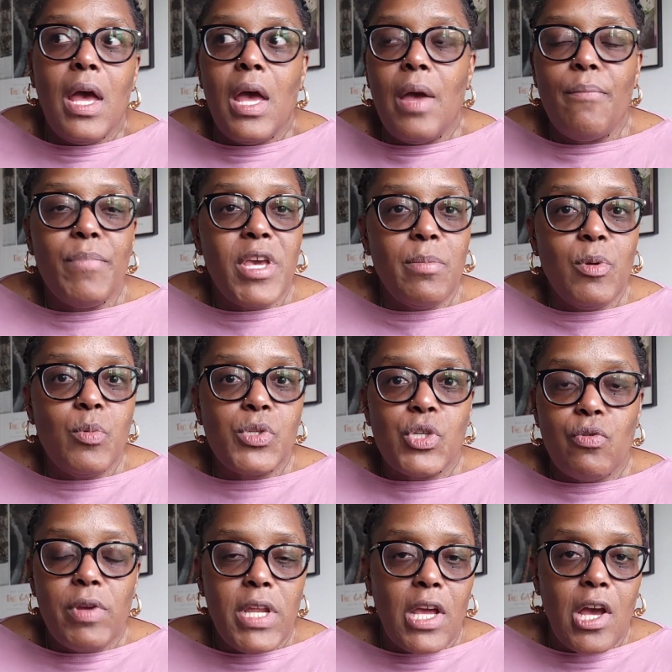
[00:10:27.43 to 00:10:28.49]
and baby was
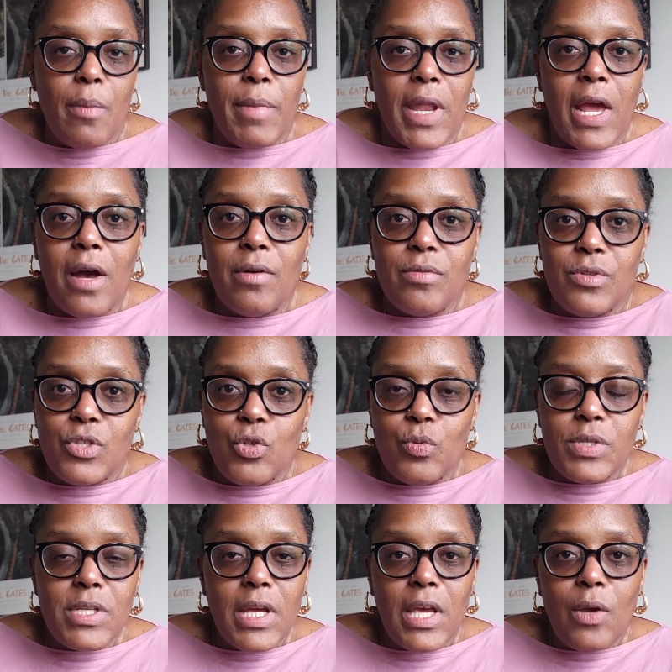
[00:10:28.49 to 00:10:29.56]
already coming out. So it
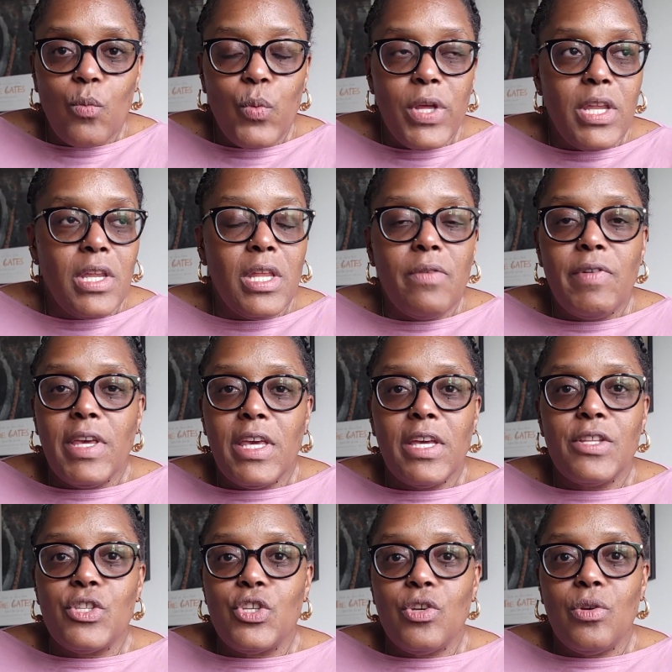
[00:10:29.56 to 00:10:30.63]
was like we didn't even
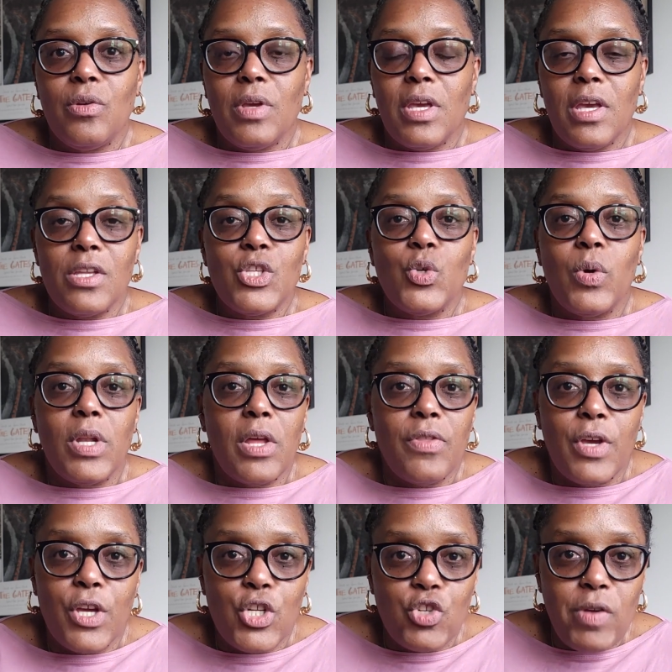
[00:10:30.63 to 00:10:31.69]
get to another
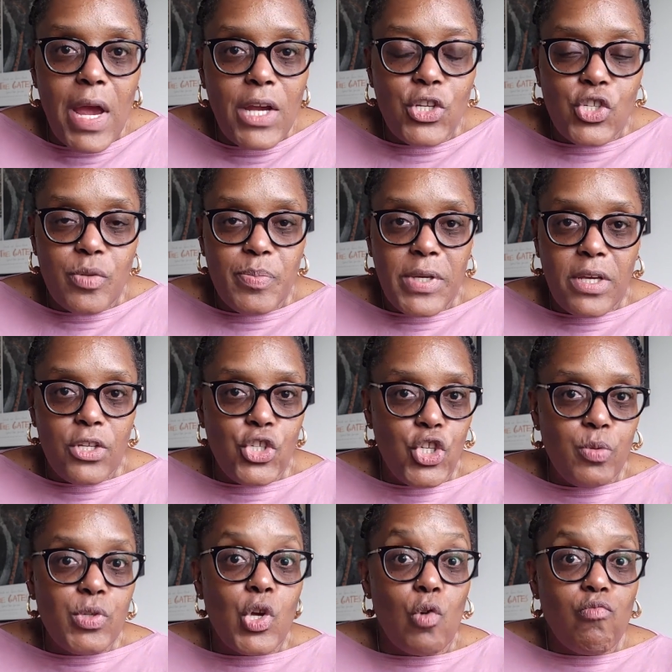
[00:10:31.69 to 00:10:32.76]
contraction because she
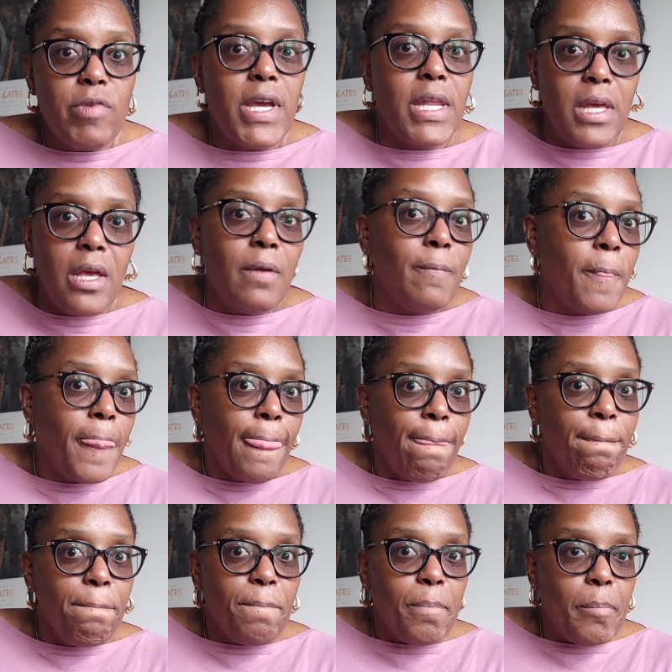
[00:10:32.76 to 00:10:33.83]
was already,
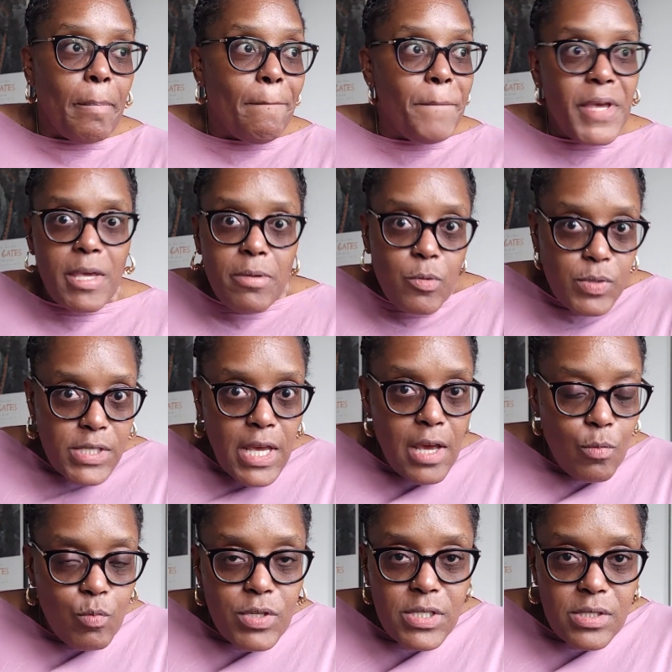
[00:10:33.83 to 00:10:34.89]
baby's
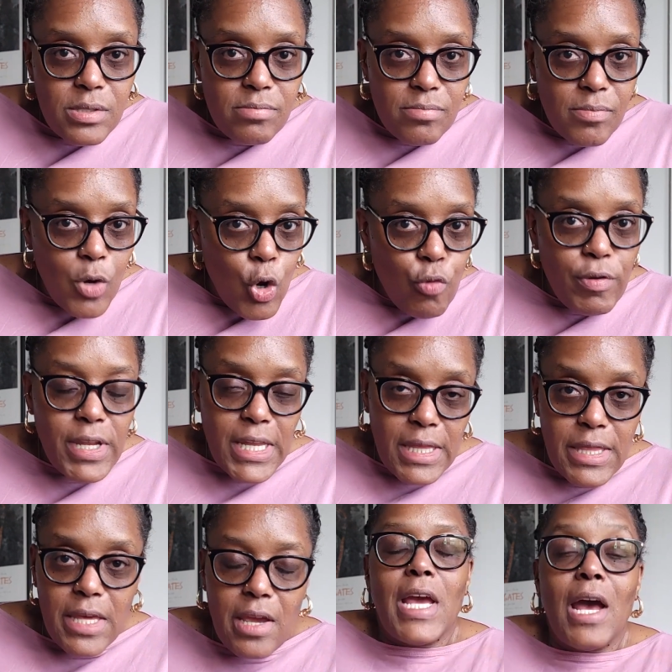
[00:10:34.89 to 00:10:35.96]
head was already
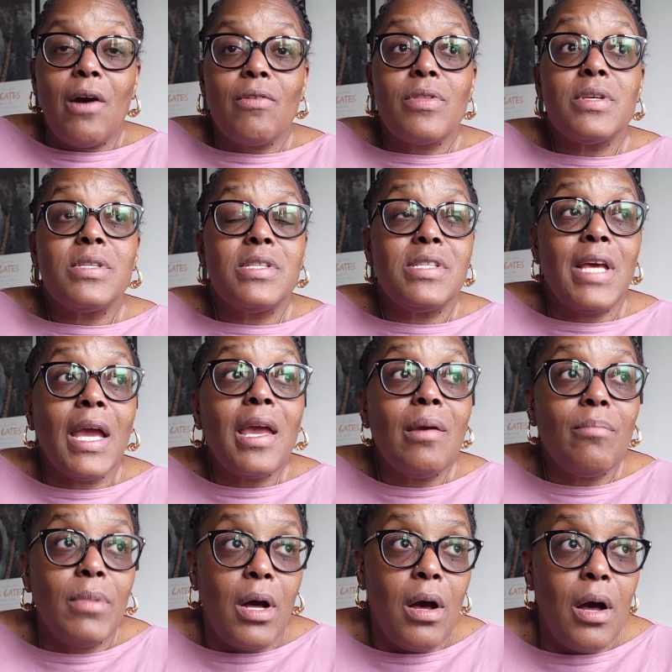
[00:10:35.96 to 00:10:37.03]
there. The
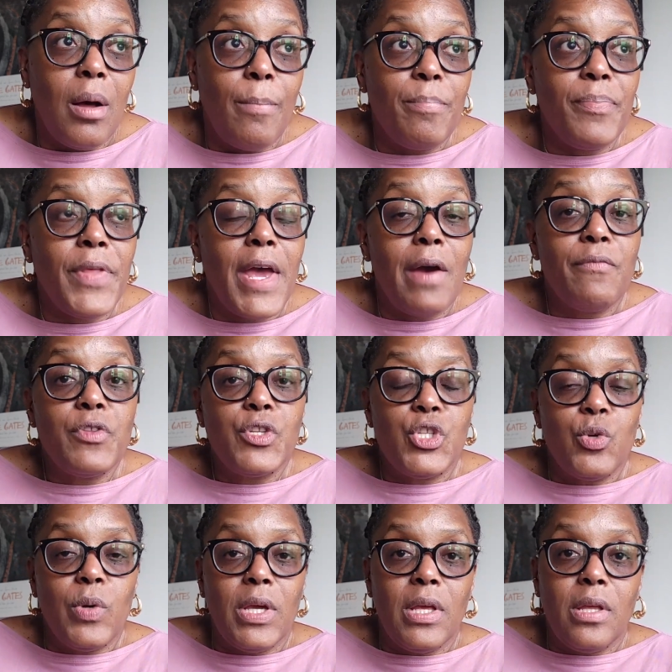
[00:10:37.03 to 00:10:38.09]
second mom, after
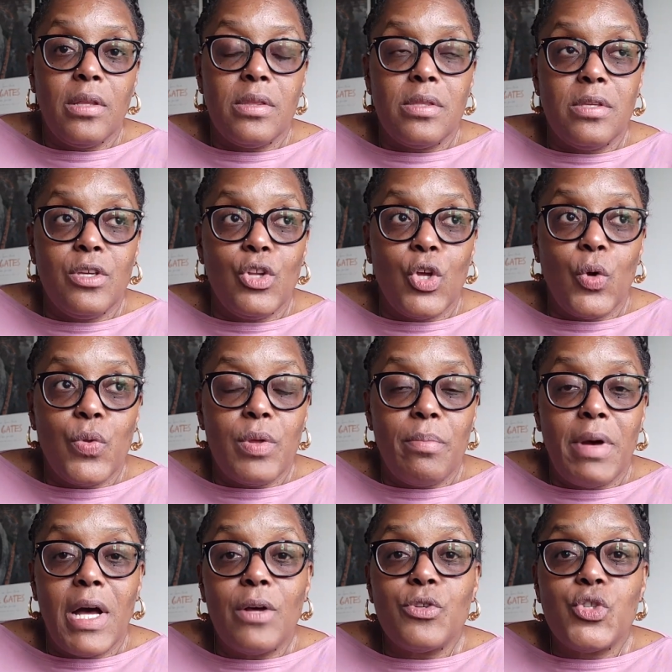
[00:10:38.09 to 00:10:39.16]
doing, you know, the
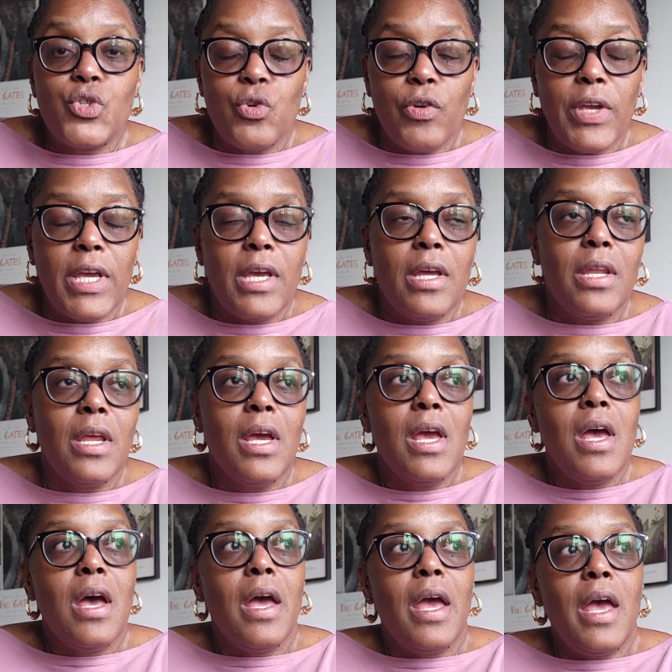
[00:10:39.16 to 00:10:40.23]
Miles circuit,
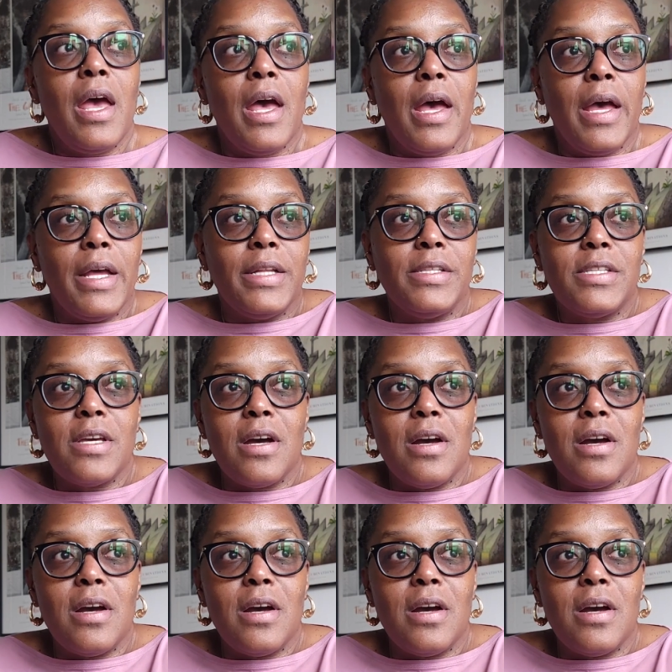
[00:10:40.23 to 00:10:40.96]
and